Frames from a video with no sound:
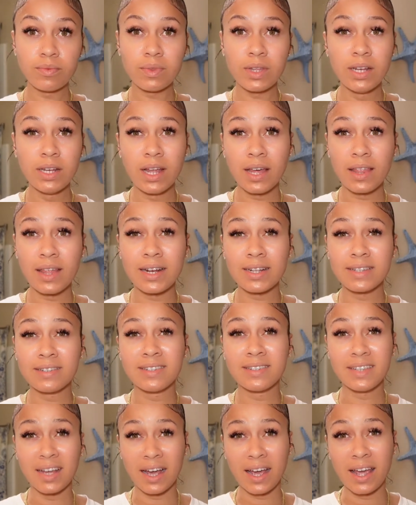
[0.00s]
Now that it's
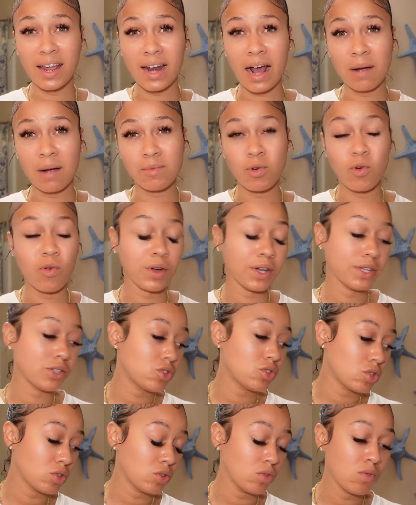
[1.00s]
done, I'm going
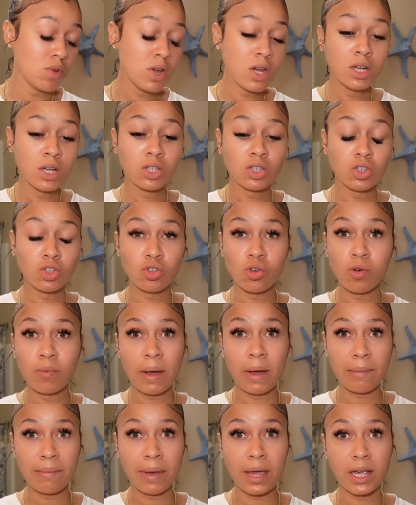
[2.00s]
to do
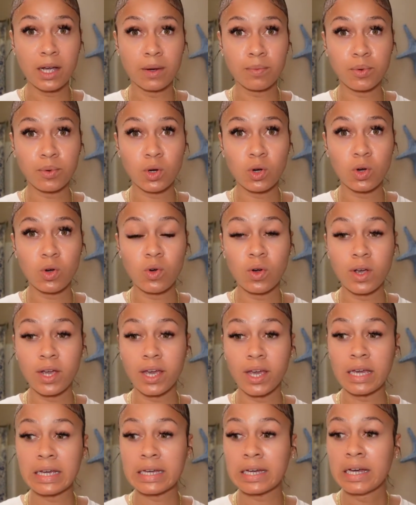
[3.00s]
my makeup real
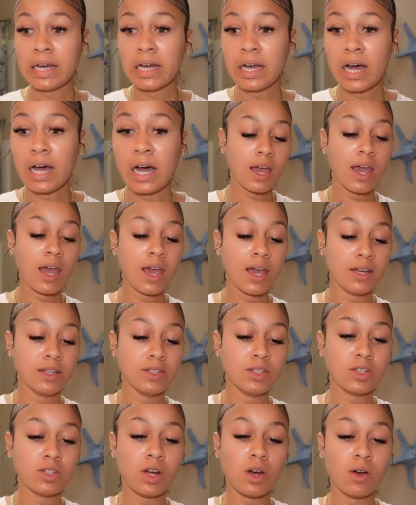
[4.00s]
quick. And
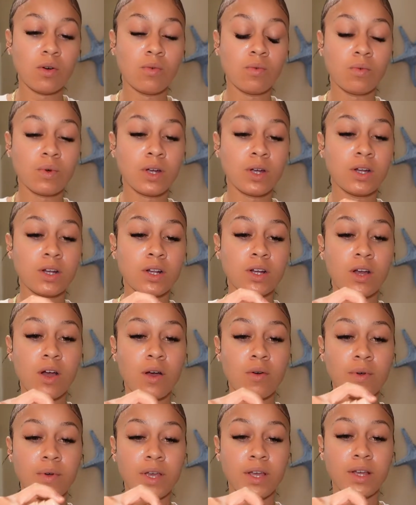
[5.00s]
so we're gonna
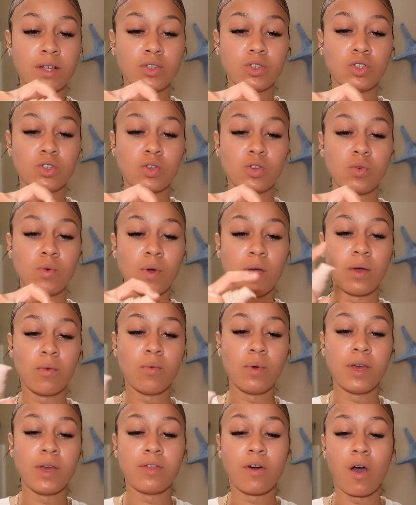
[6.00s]
go into it
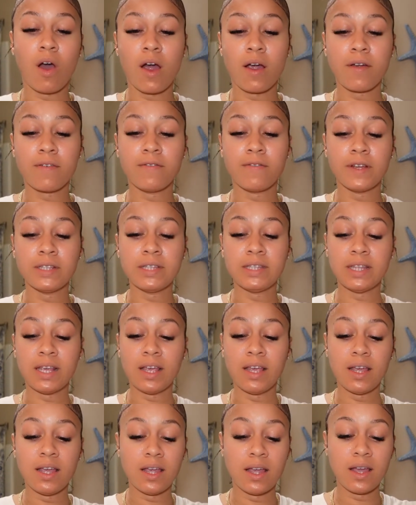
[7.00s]
with our
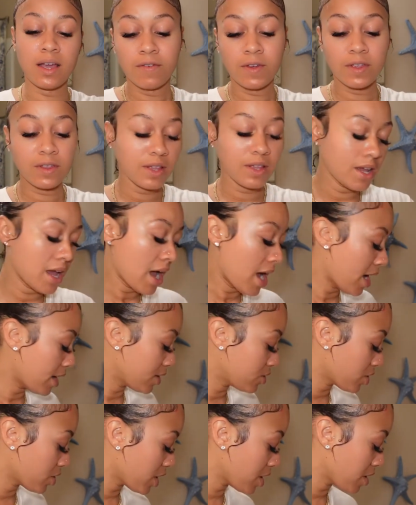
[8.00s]
Fenty
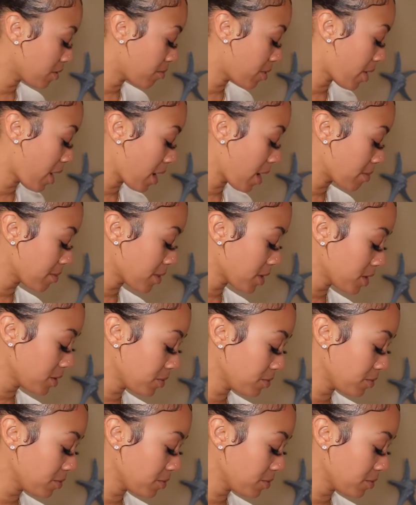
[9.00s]
Hydrating Primer.